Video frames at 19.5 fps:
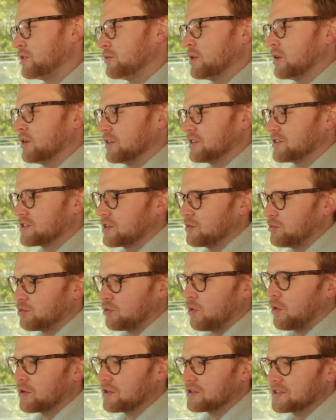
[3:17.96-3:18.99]
well into the
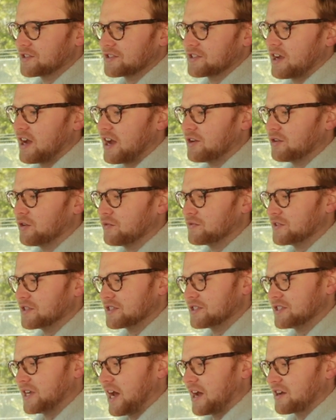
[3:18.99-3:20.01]
broader design of this
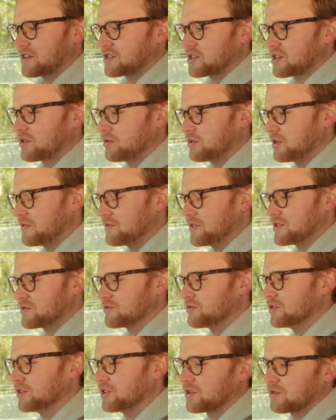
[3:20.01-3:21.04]
dash. We have these
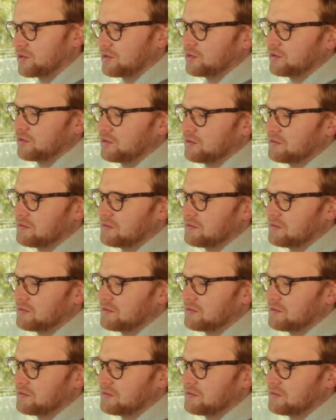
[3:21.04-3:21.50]
really cool